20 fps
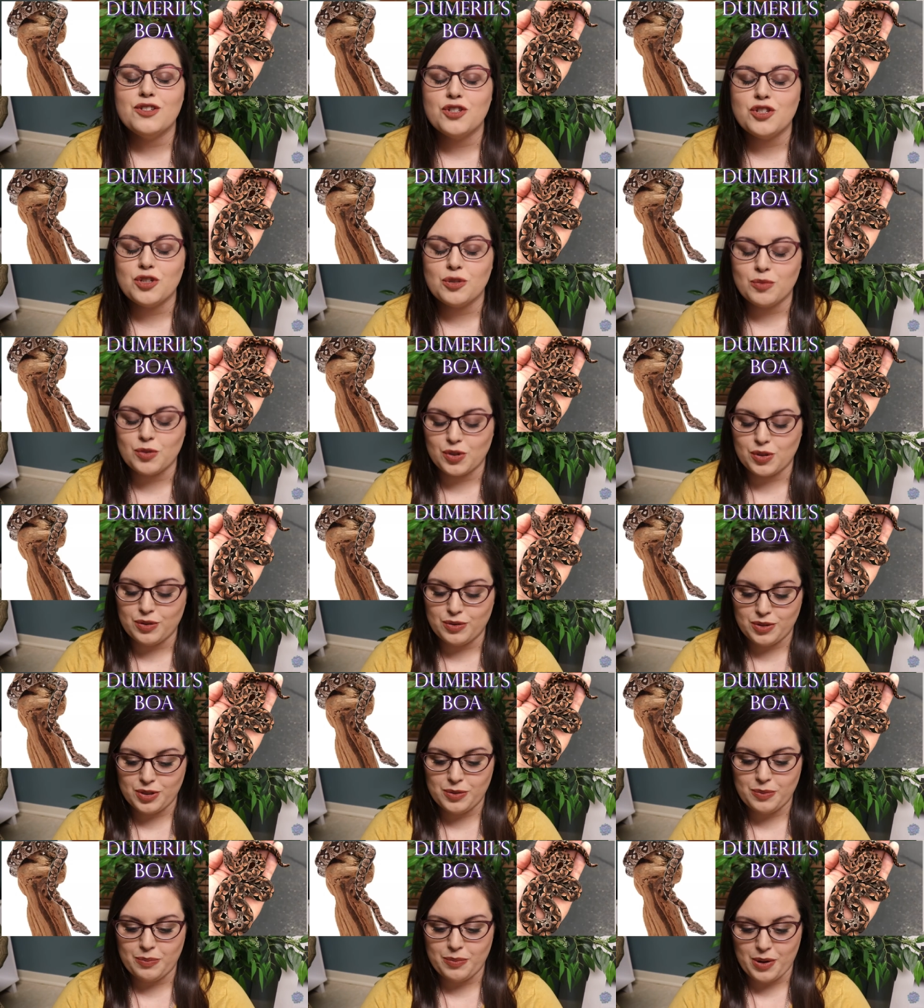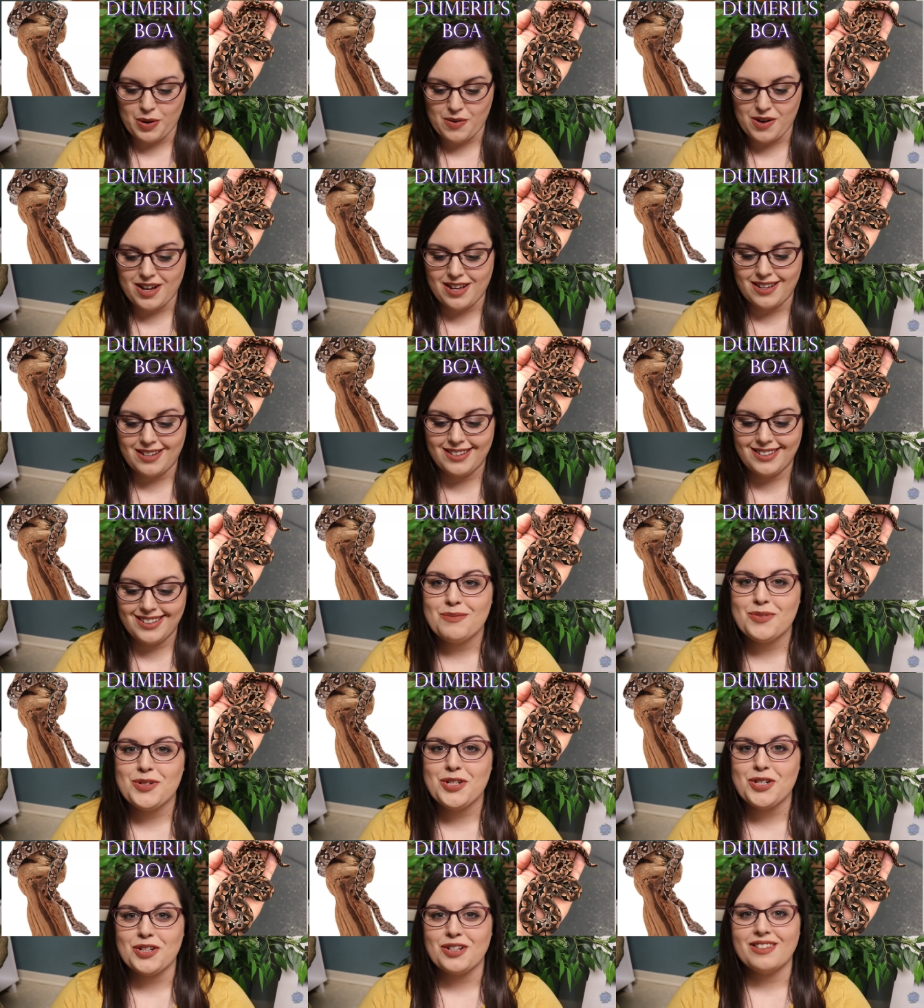Dumeril's boa.
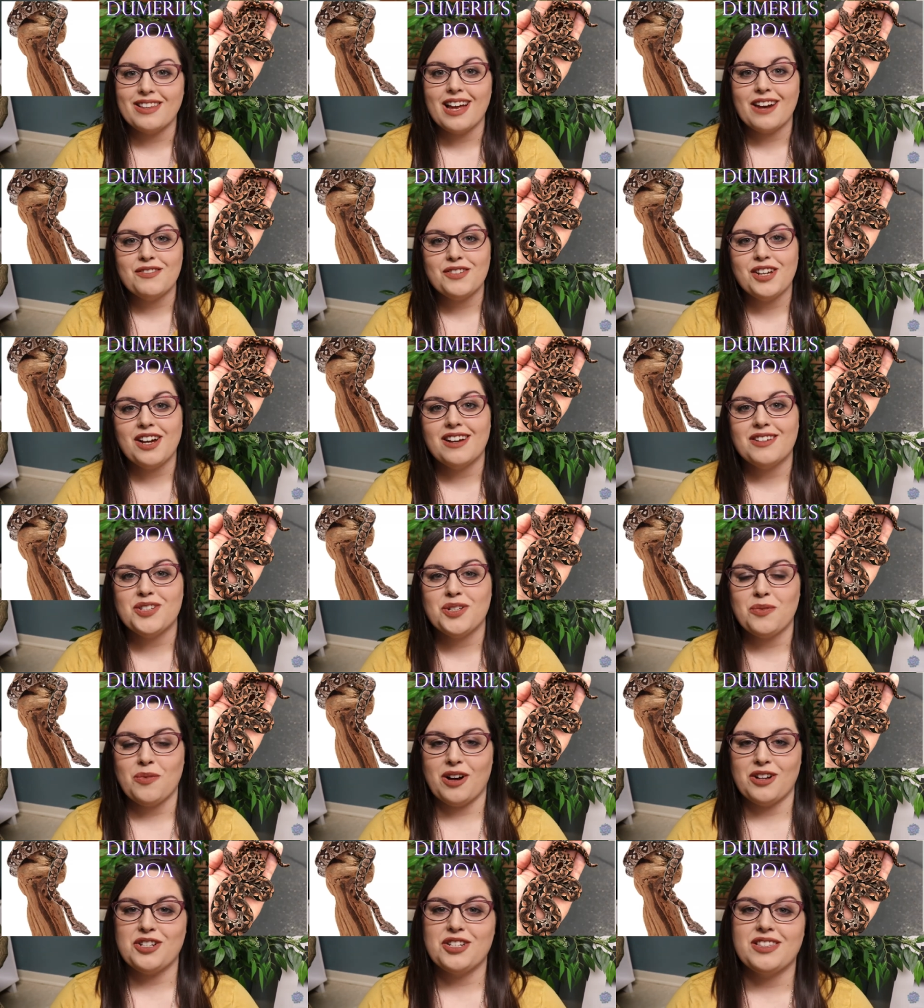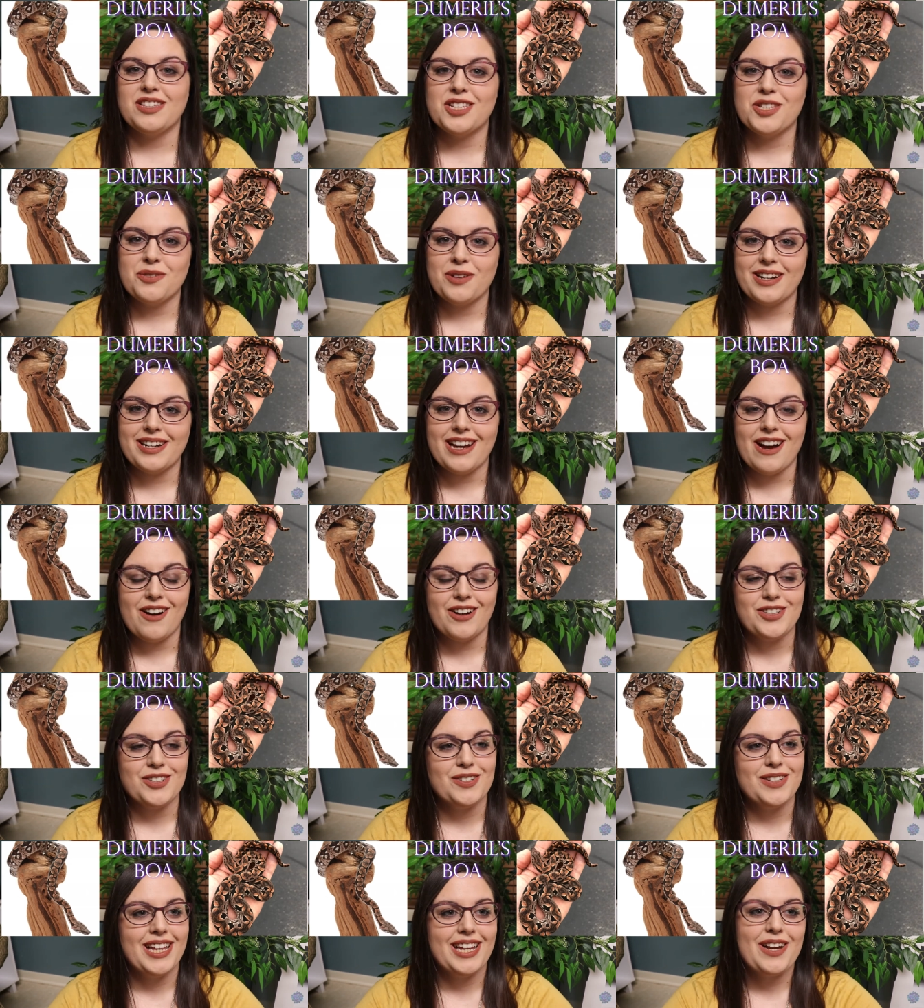I'm sure a lot of you guys are watching this right now
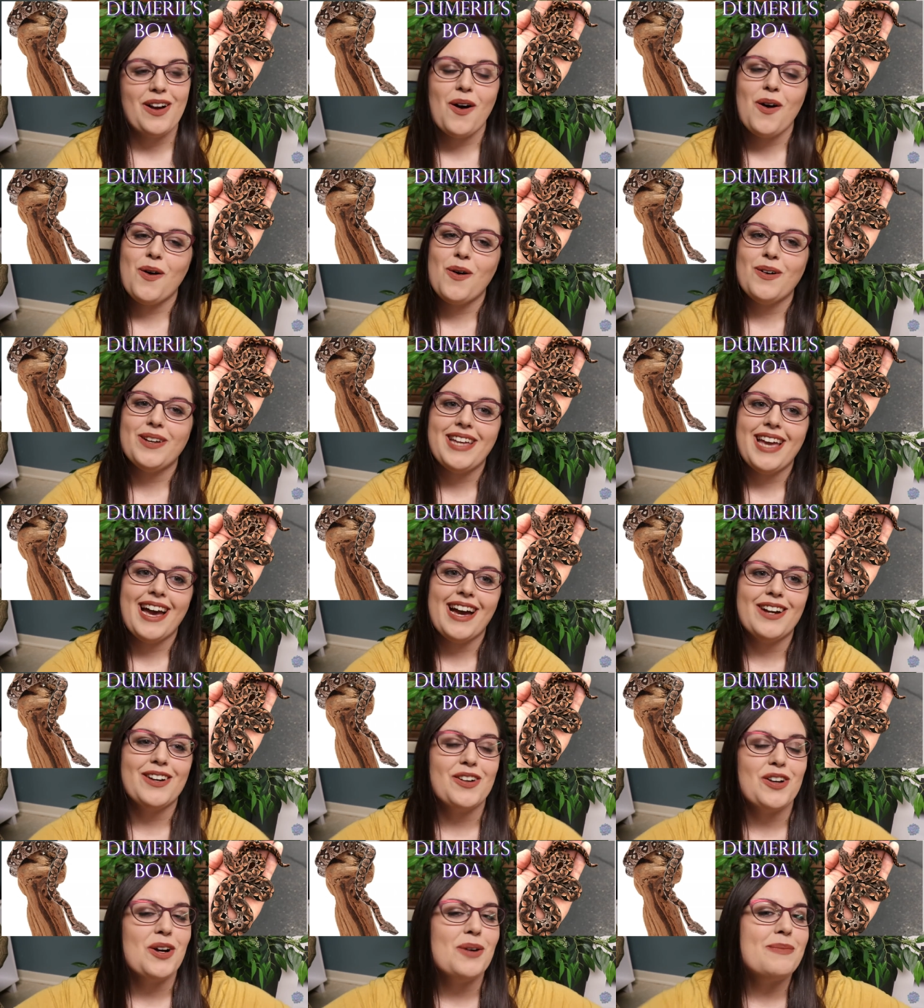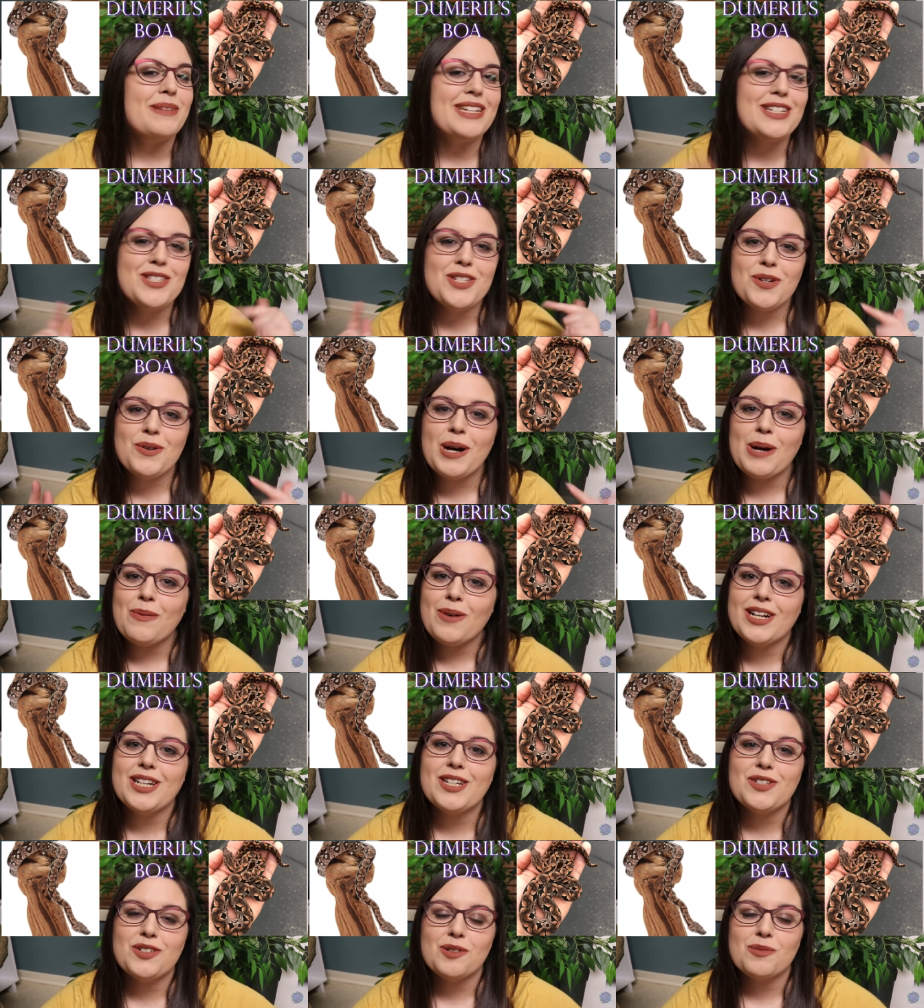and you're like, oh yeah, girl, me too, I
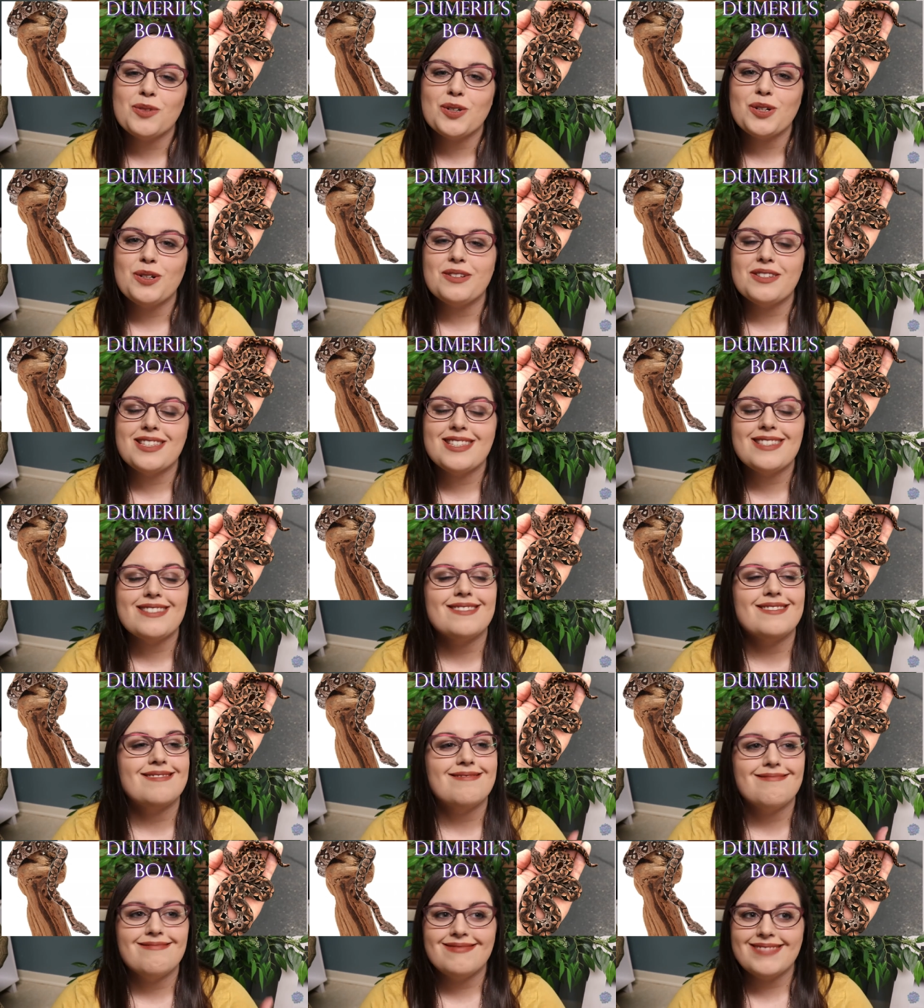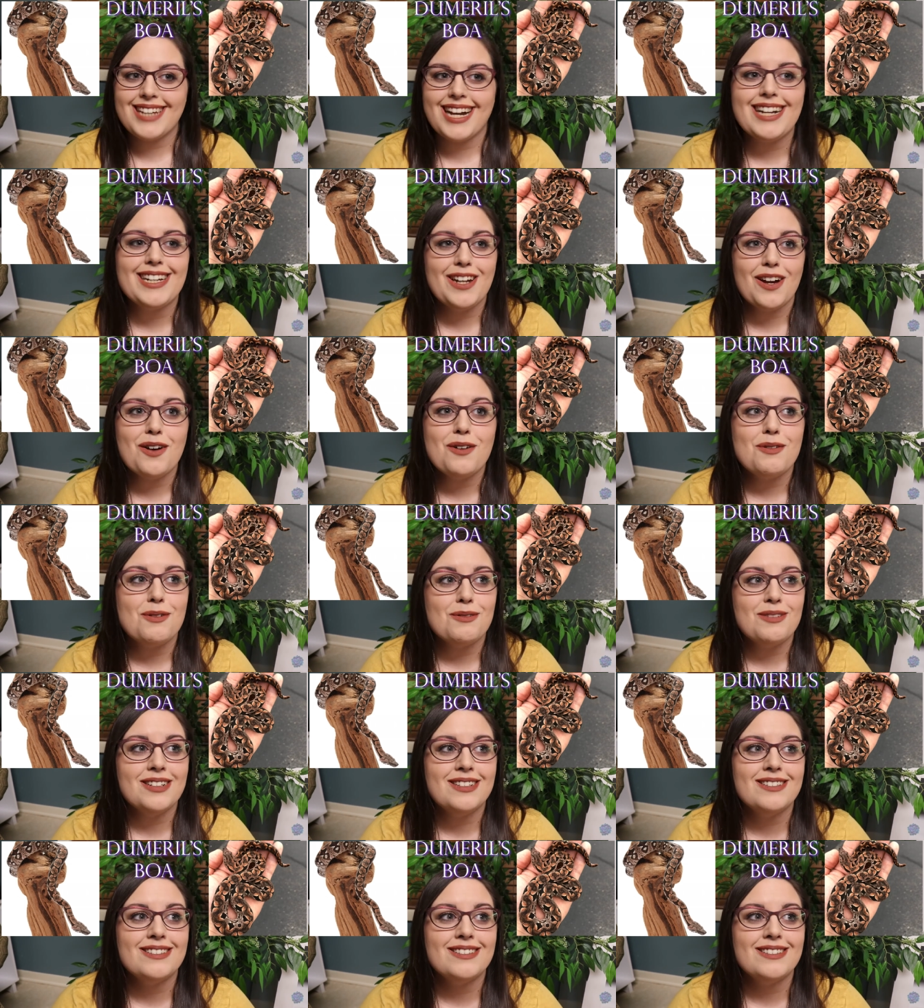want a Dumeril's. I know